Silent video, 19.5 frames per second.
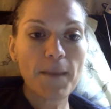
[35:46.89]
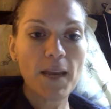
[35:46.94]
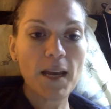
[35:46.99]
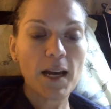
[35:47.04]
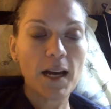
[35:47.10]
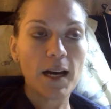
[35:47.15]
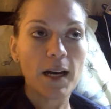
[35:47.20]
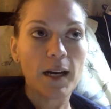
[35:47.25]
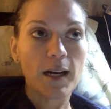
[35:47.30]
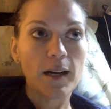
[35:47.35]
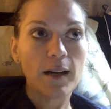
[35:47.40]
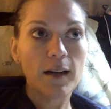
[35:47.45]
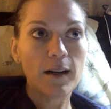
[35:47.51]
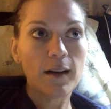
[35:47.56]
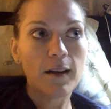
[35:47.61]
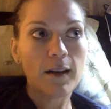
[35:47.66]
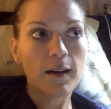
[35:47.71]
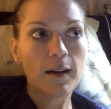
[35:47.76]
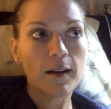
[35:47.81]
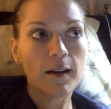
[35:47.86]
Uh,
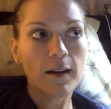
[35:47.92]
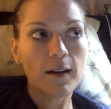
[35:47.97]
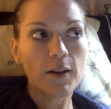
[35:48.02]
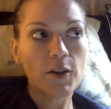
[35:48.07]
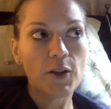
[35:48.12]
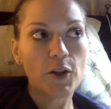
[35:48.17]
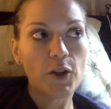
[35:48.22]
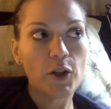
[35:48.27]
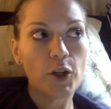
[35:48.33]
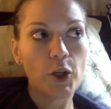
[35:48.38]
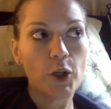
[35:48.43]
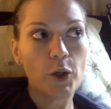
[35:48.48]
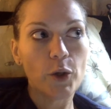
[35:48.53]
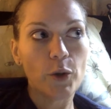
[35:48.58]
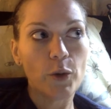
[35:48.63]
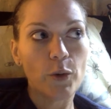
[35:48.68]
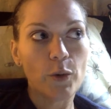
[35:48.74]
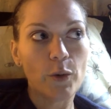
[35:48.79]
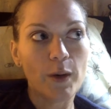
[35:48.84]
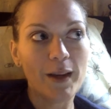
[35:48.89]

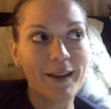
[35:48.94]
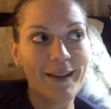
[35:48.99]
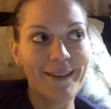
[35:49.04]
you